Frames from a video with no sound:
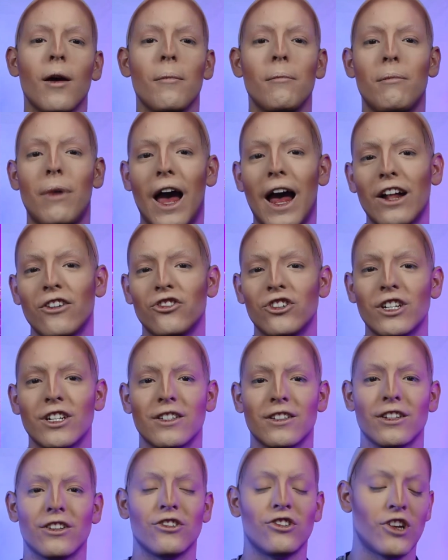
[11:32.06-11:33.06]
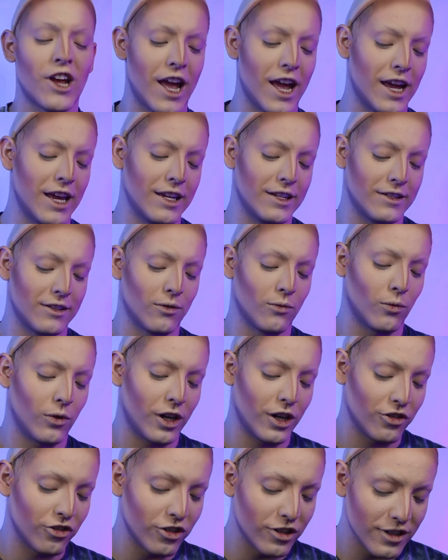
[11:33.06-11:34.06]
badges and chains and
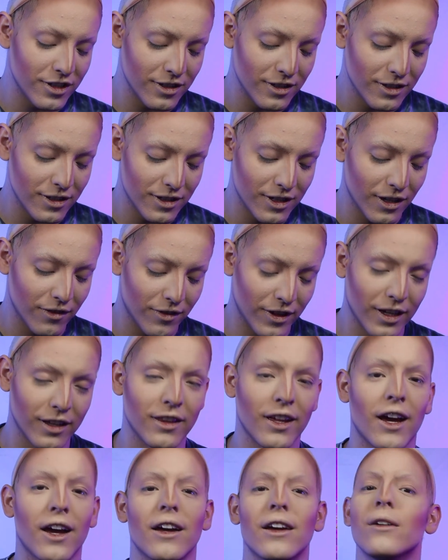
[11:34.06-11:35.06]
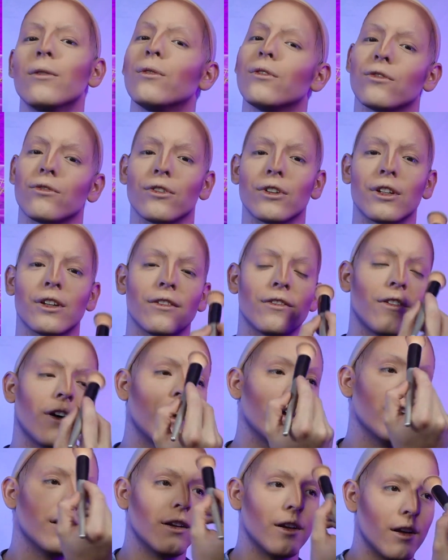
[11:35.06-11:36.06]
watches and stuff like that. It was really
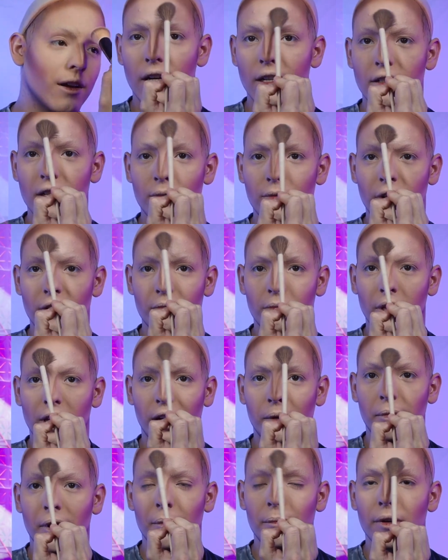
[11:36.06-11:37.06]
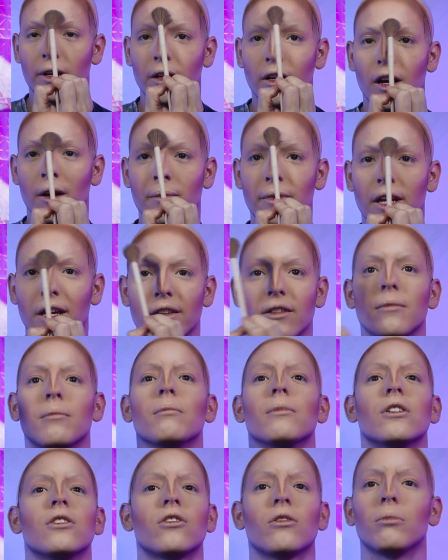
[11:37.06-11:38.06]
fun. Next up we have Black Peppa coming as a
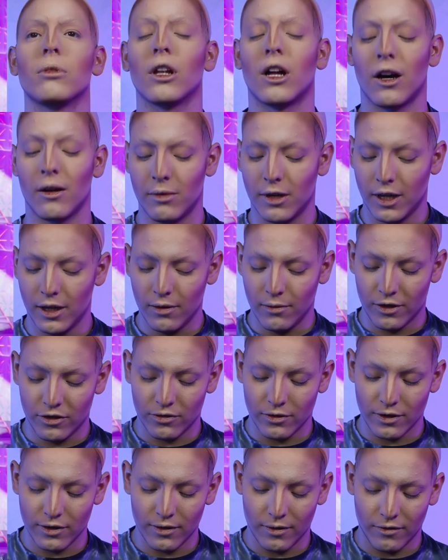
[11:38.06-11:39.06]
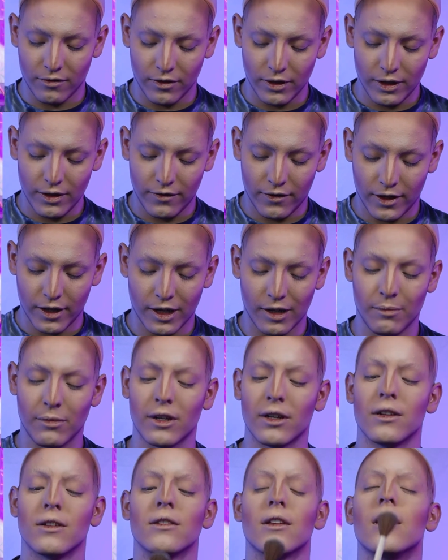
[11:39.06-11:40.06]
Mr. Blobby, which was really funny
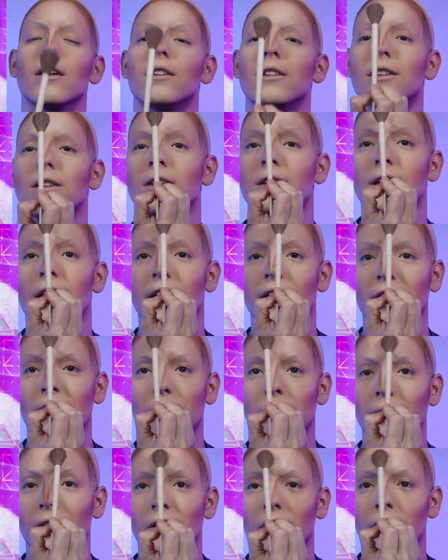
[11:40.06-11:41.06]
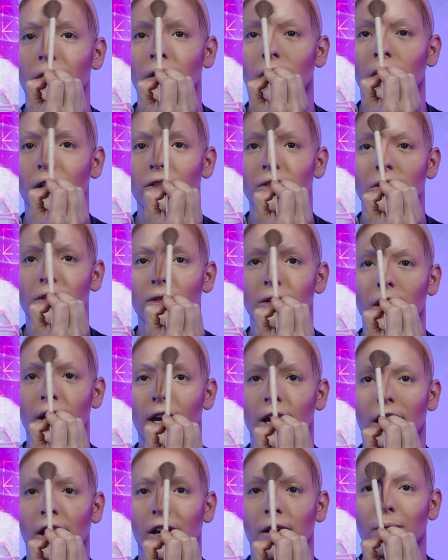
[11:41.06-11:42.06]
because Danny Beard also
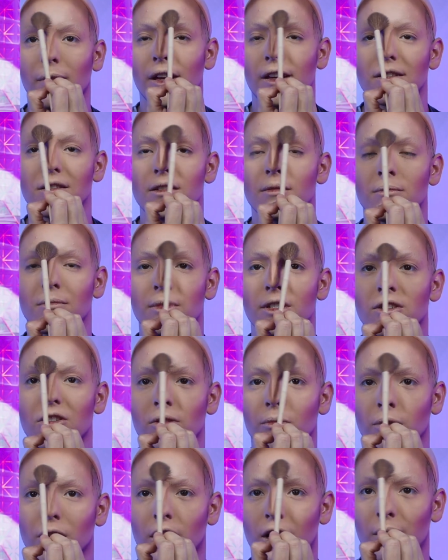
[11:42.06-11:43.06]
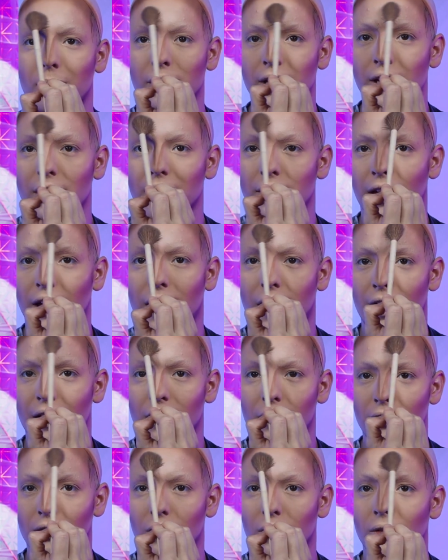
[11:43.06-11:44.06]
came as Mr. Blobby, and they had
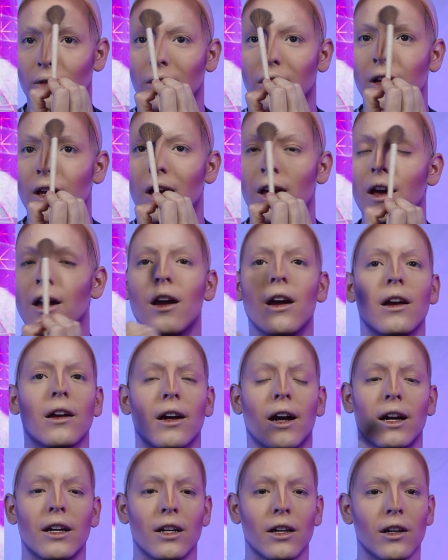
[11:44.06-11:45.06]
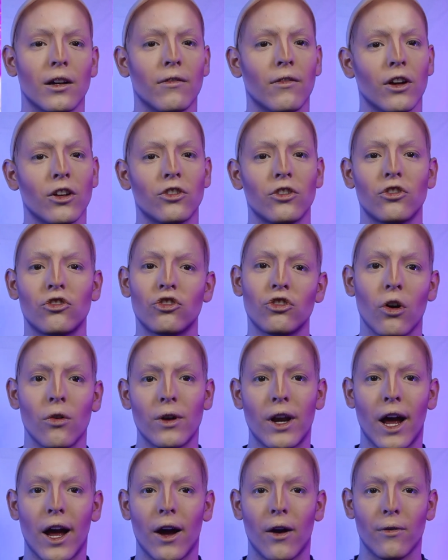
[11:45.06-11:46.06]
a little kind of
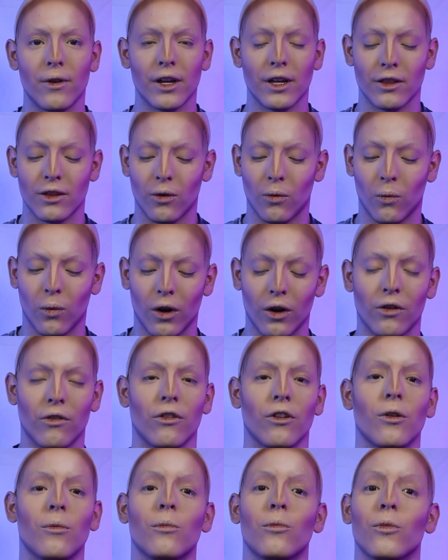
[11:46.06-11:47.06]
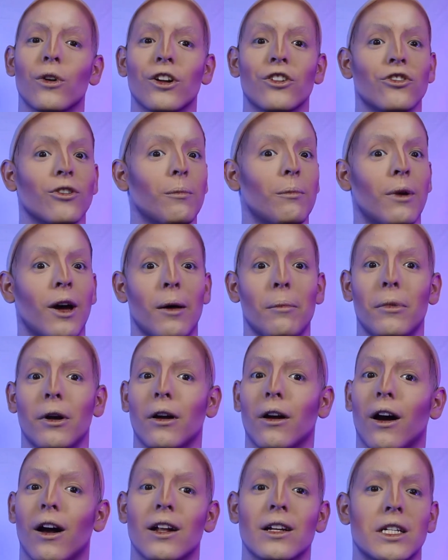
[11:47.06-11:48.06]
showdown in the workroom, which Peppa
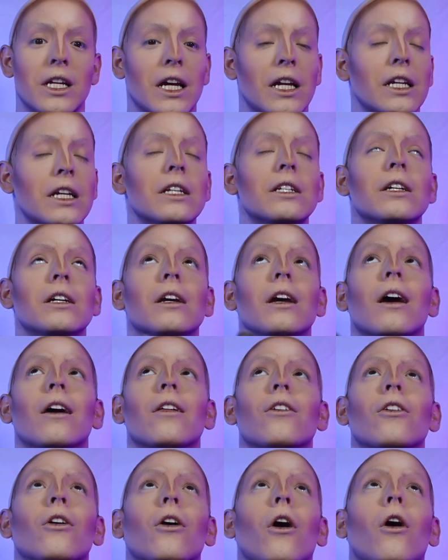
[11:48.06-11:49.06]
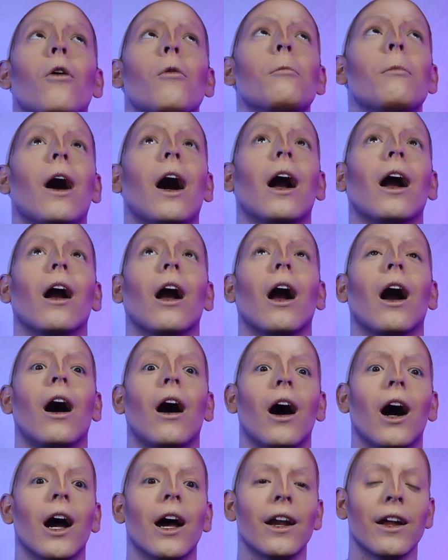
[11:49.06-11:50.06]
got Danny together. Oh my
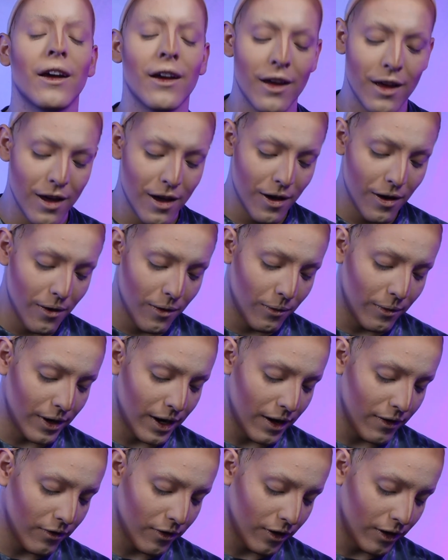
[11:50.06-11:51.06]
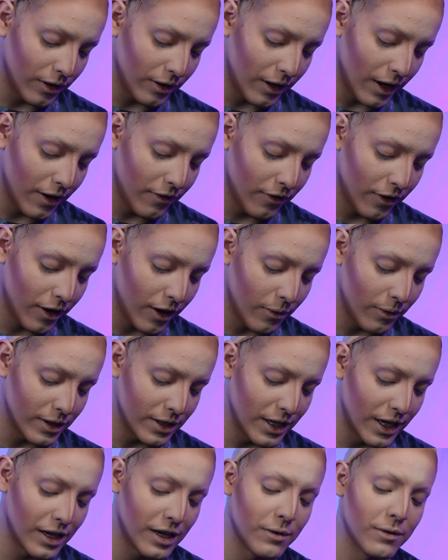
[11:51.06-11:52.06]
god. Whenever, I forgot what
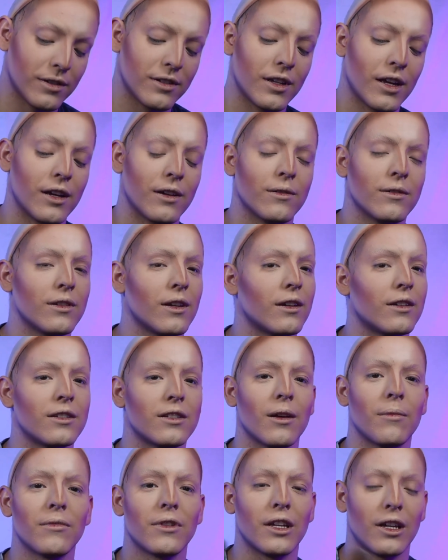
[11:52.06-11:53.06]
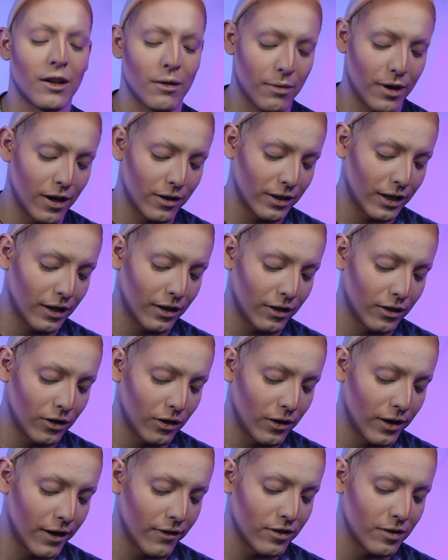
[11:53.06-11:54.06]
Danny was saying, it was like something about like you
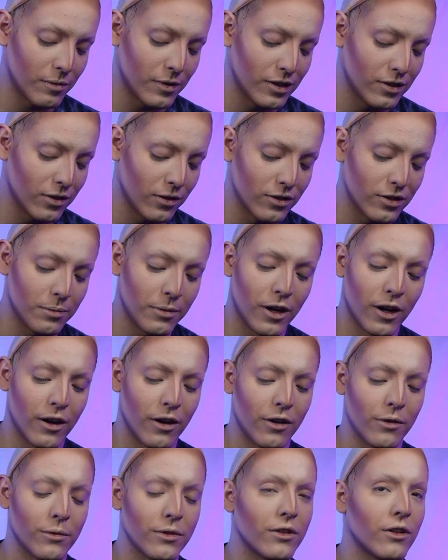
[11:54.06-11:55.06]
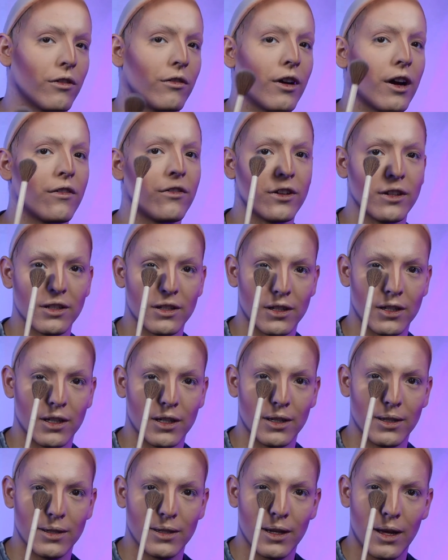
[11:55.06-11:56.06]
don't have to be so spot on with your
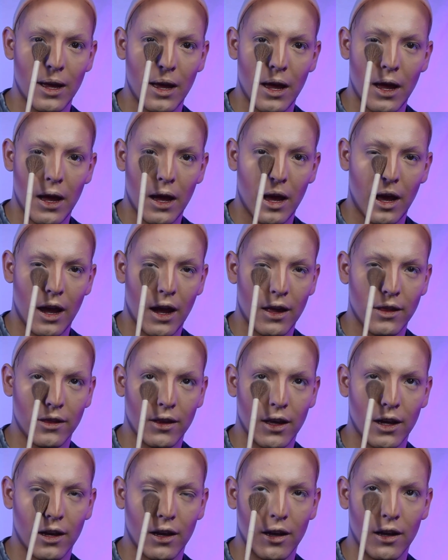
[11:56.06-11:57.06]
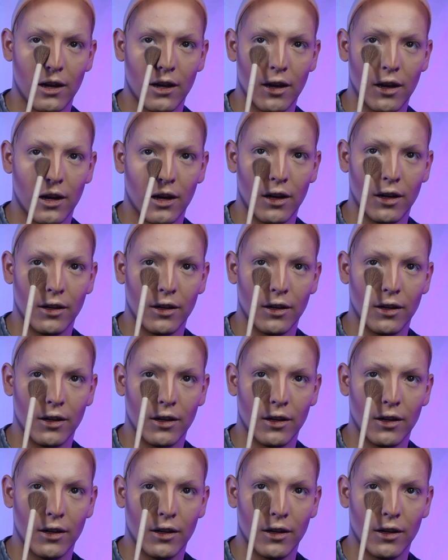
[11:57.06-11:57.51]
references, and then